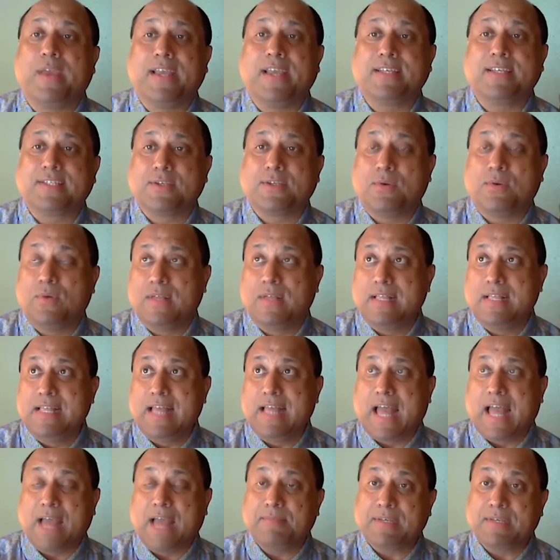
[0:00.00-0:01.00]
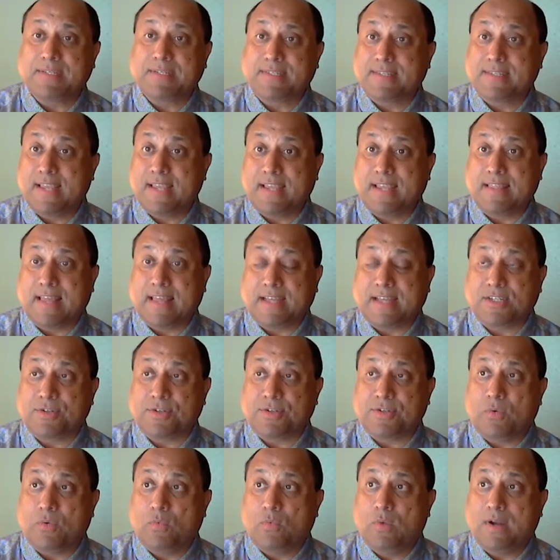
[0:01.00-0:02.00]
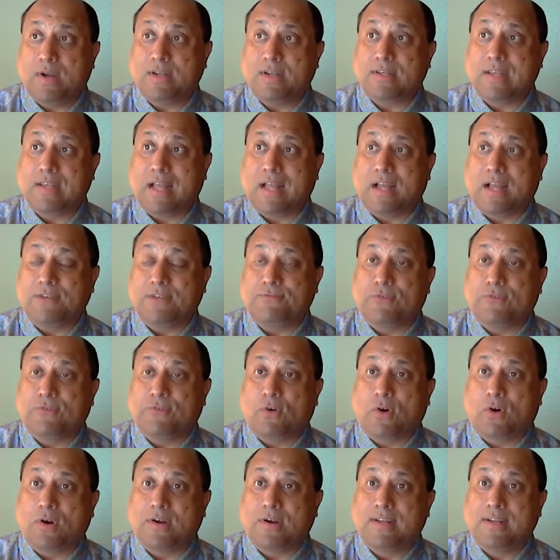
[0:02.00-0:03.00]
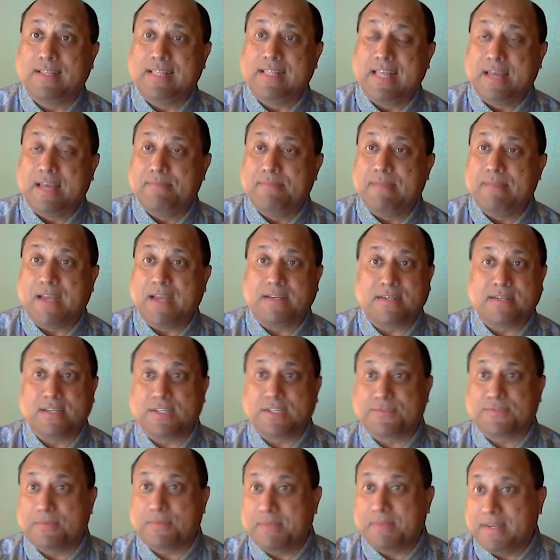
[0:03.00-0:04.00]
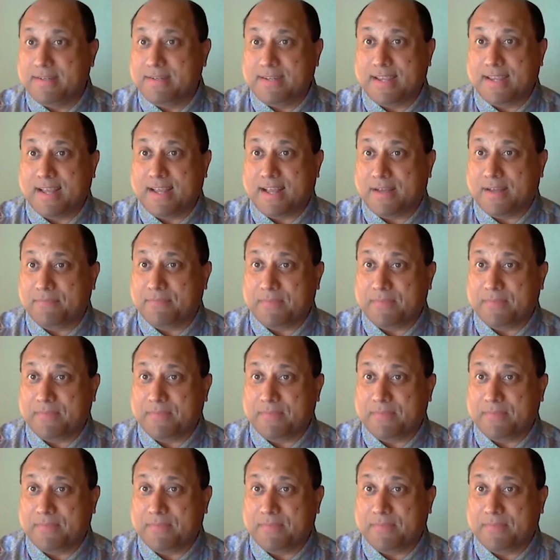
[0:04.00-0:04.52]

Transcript: So I must say that were it not for mentors from India,